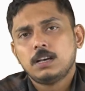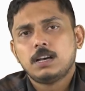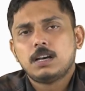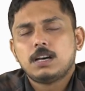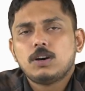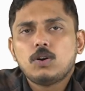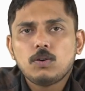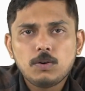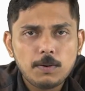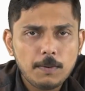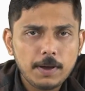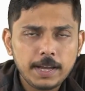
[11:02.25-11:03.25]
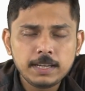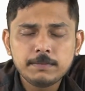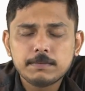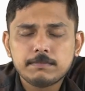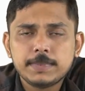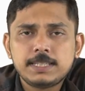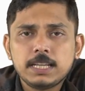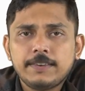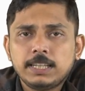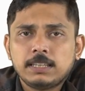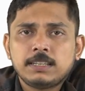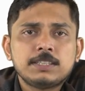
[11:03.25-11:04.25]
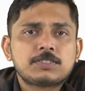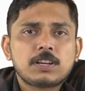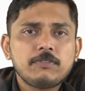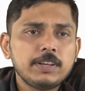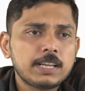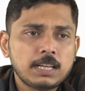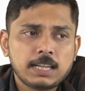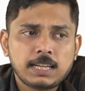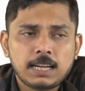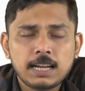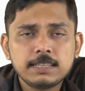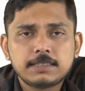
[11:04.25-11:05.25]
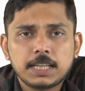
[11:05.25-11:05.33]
How in medieval Indian history we can analyze